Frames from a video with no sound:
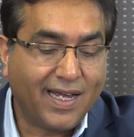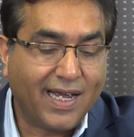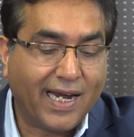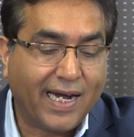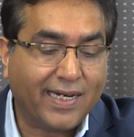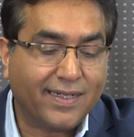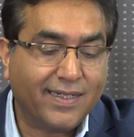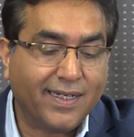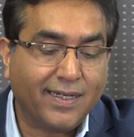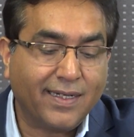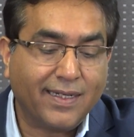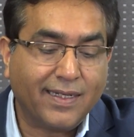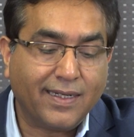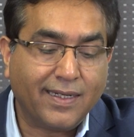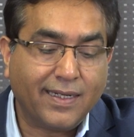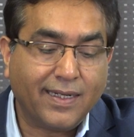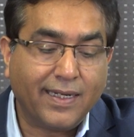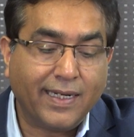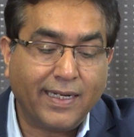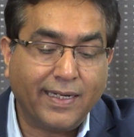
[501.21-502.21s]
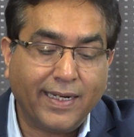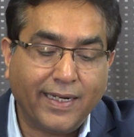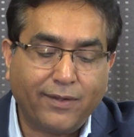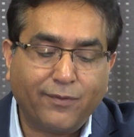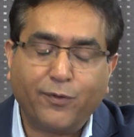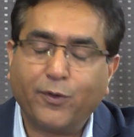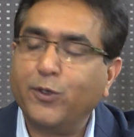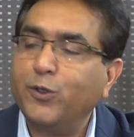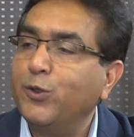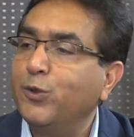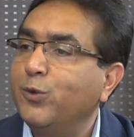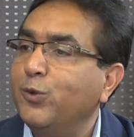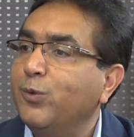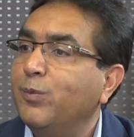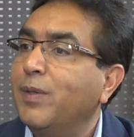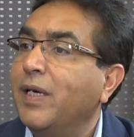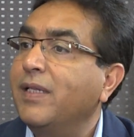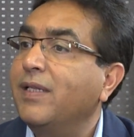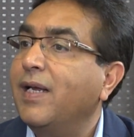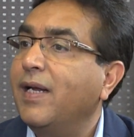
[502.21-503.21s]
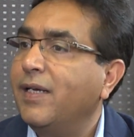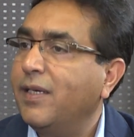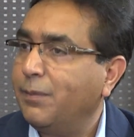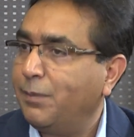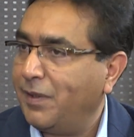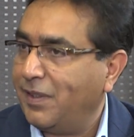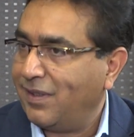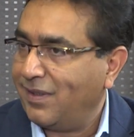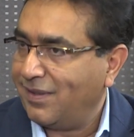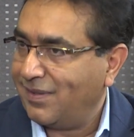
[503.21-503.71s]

and then in it for you by the NDP.